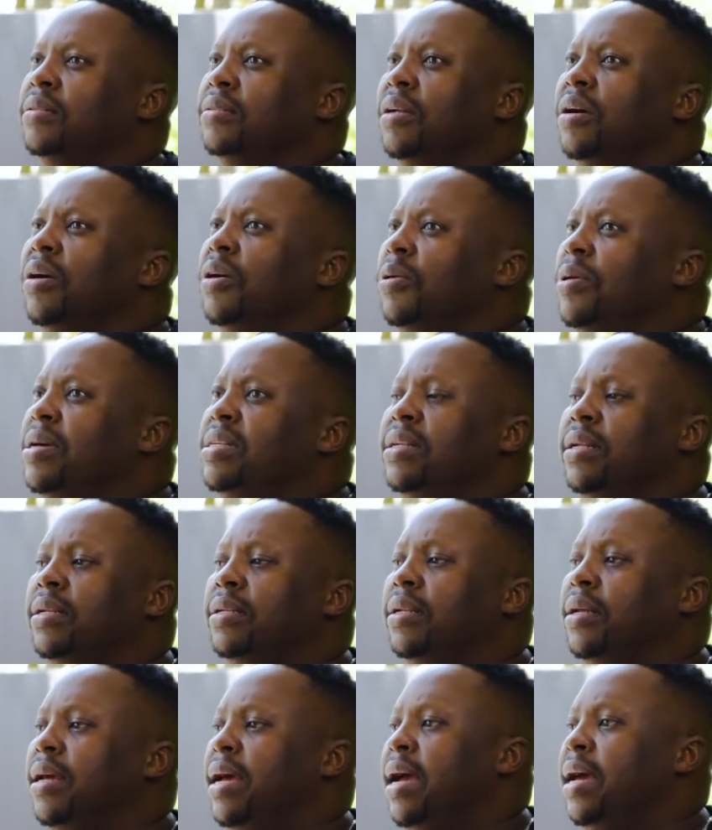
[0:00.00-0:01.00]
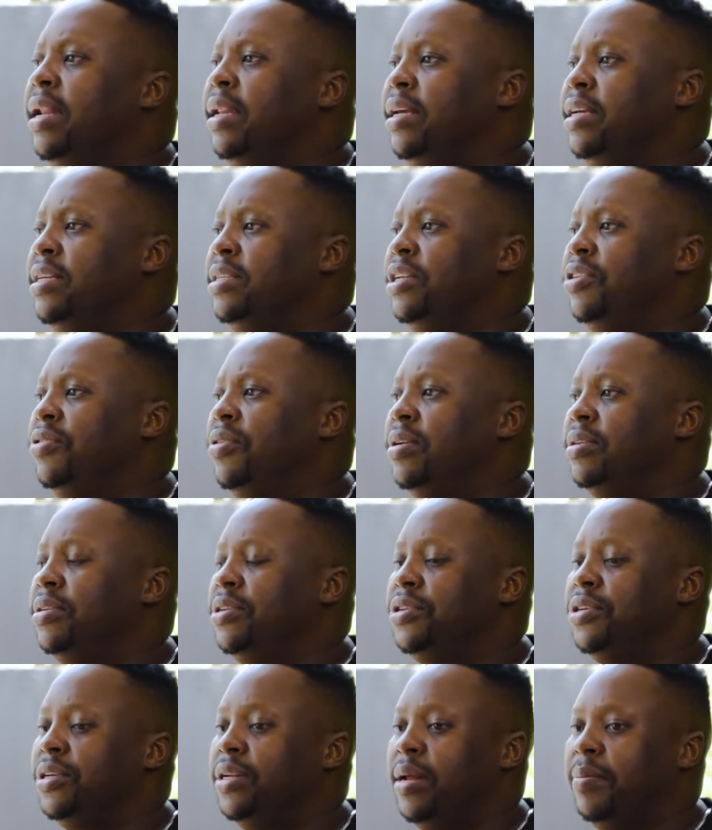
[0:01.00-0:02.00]
No, it wasn't an easy
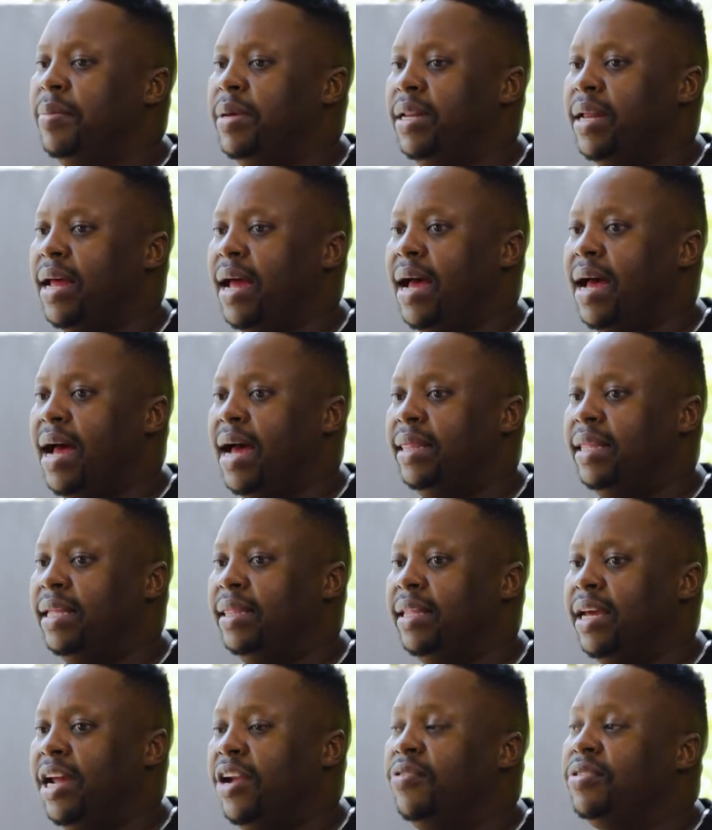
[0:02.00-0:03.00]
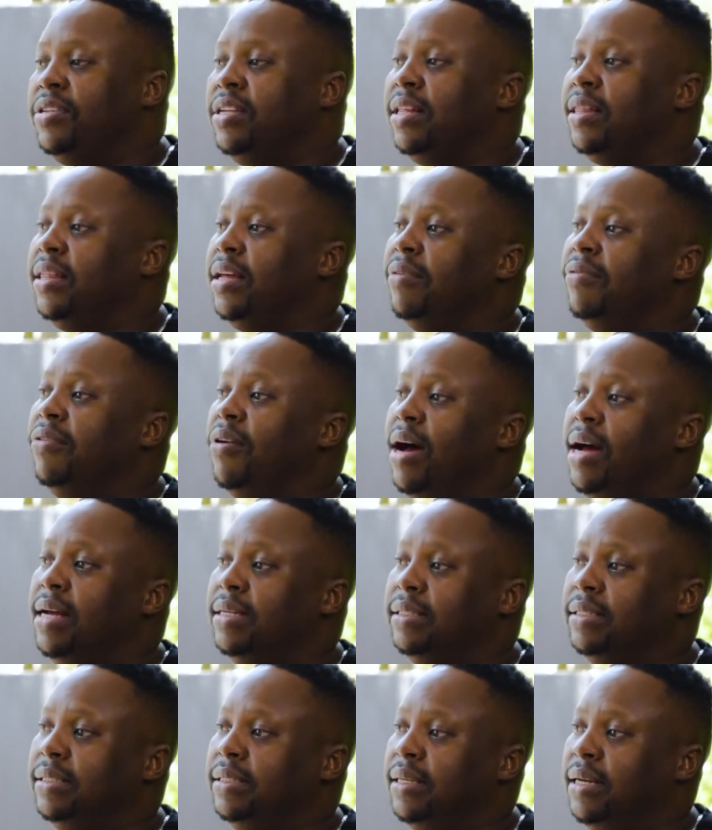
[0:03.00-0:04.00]
transition. I mean, I think the interesting thing for
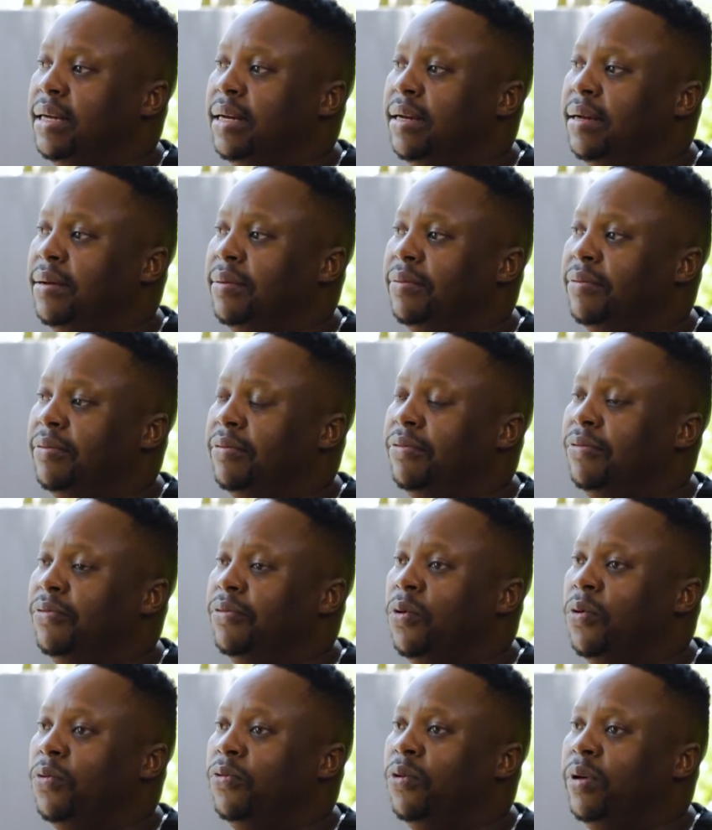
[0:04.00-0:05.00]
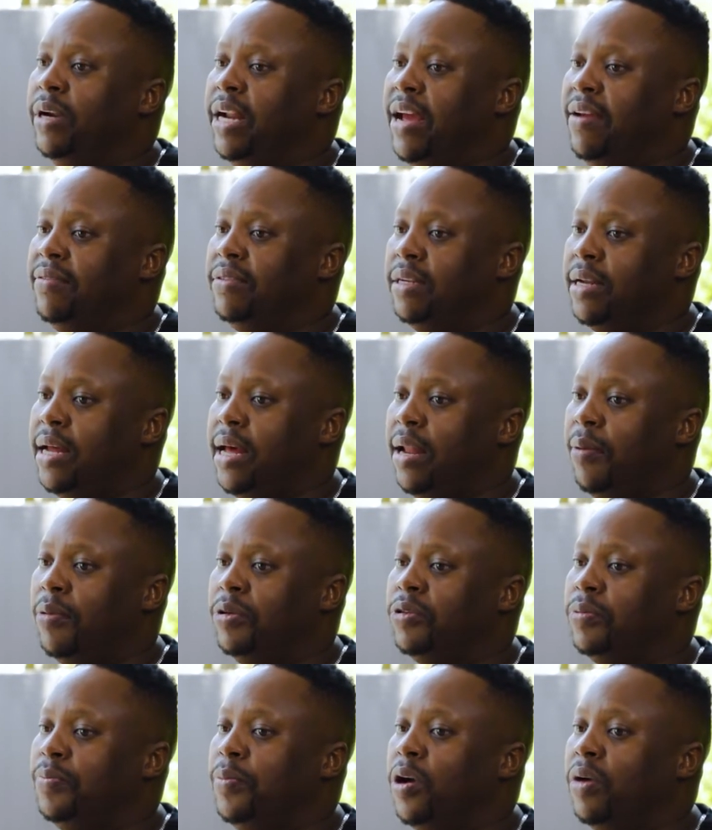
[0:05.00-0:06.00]
us, for Naves and I,
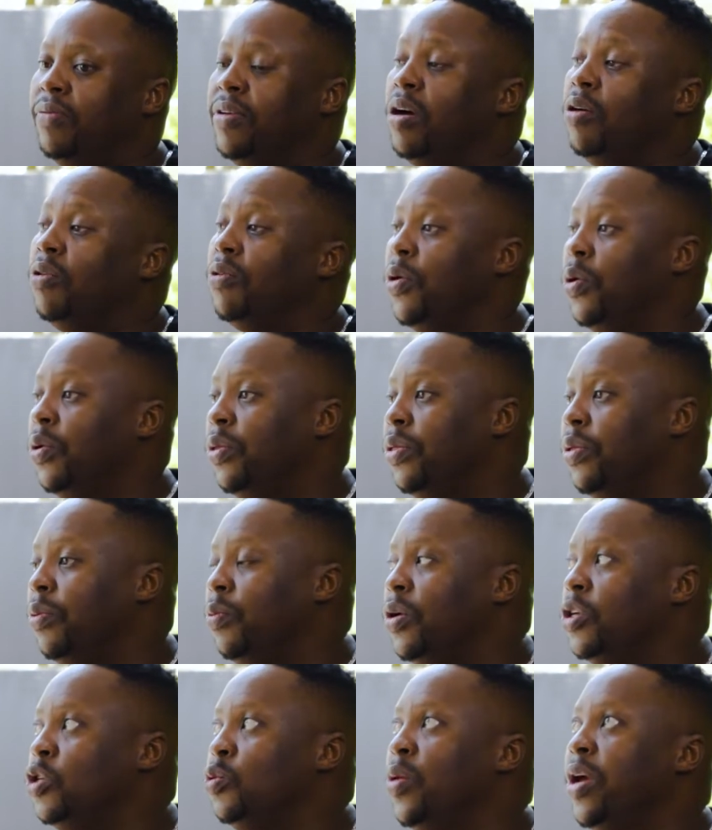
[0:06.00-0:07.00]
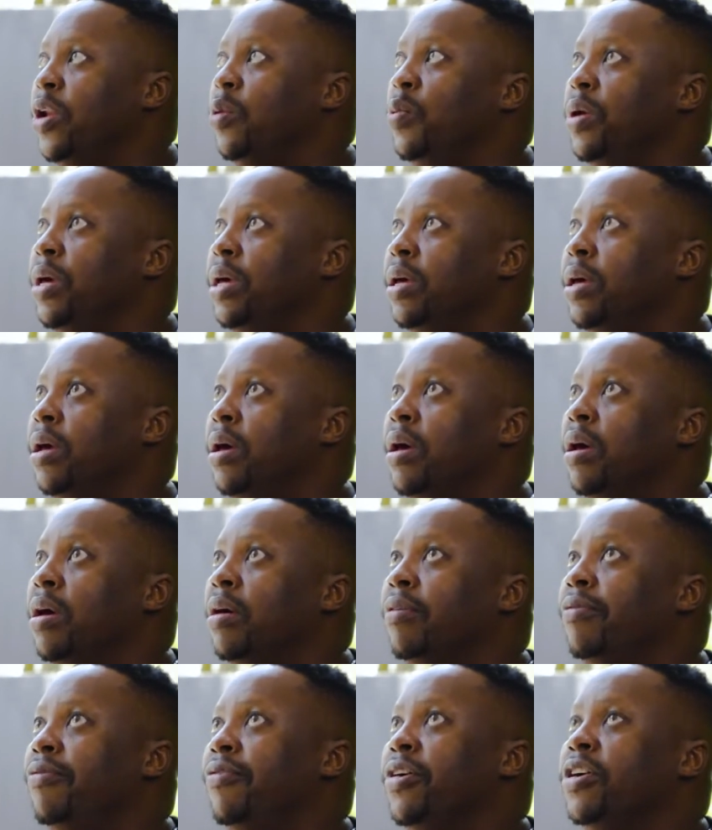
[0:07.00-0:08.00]
which is part of our growth, was when we
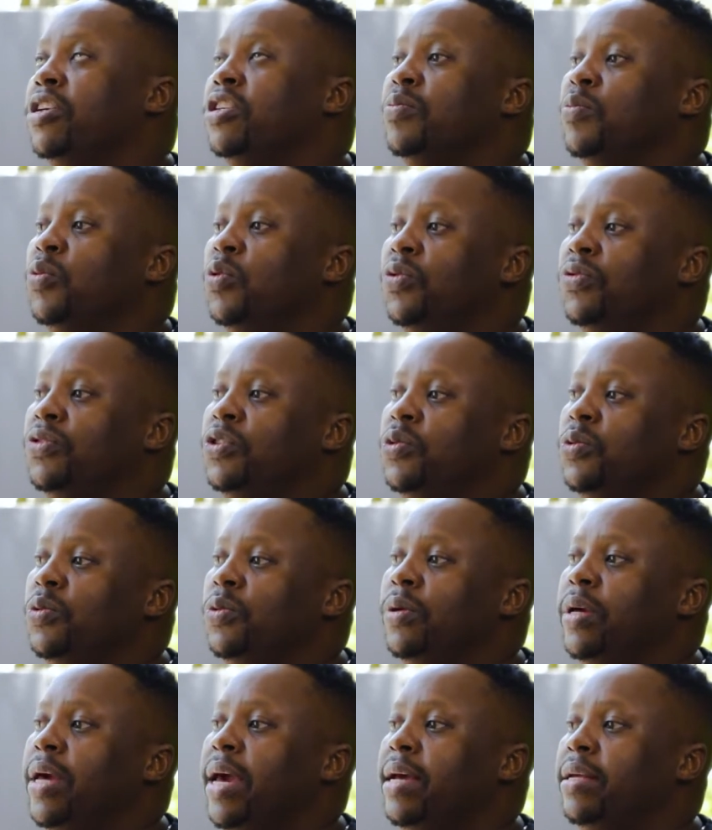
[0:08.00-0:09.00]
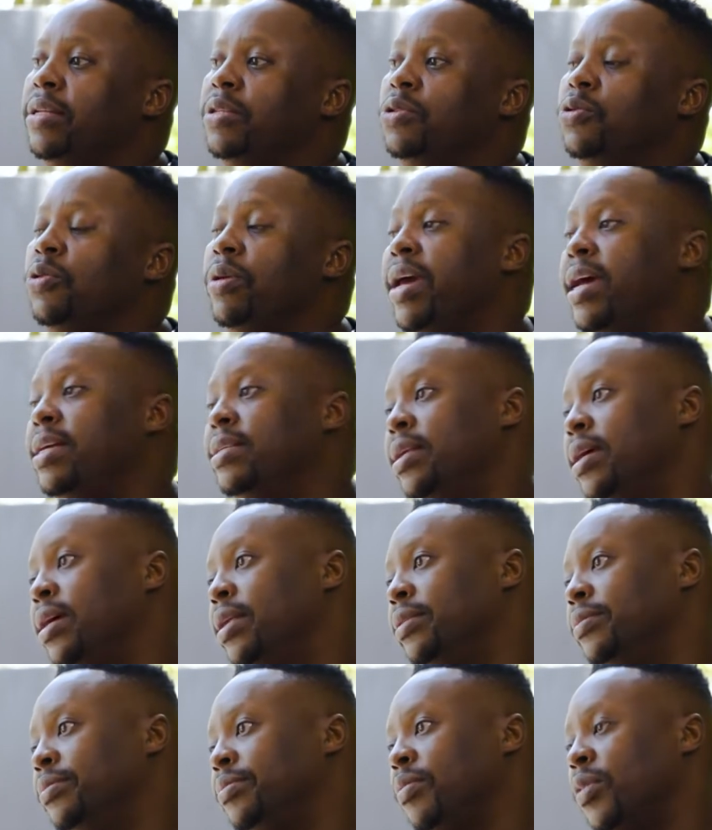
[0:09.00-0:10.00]
first moved to
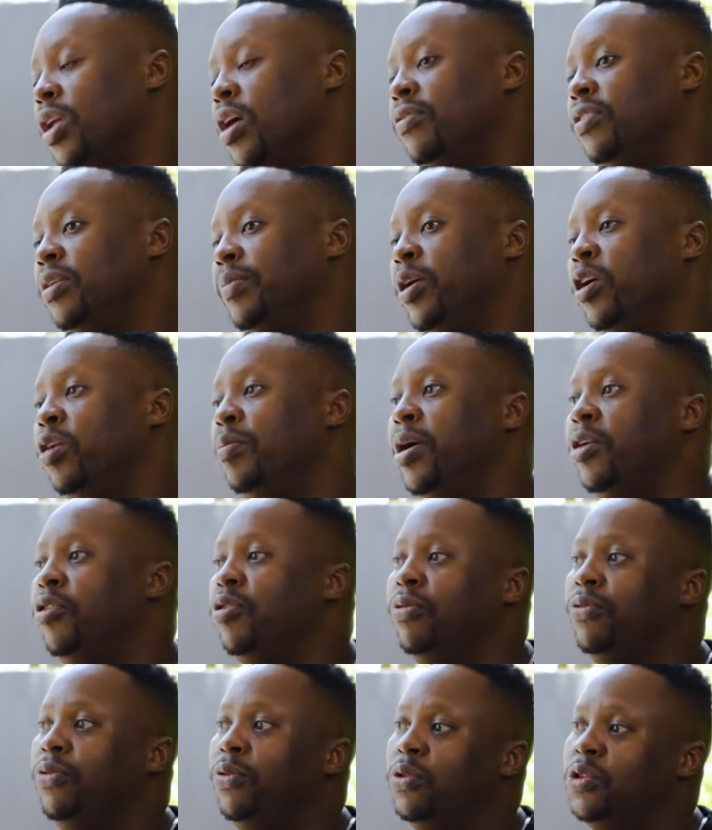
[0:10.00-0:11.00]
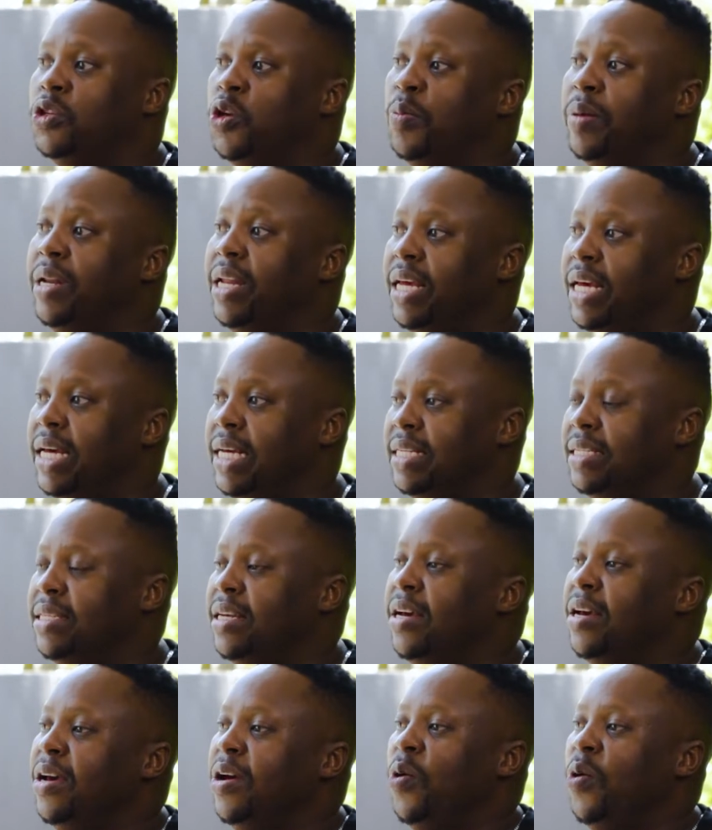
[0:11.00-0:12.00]
KZN after being on Metro for so many years.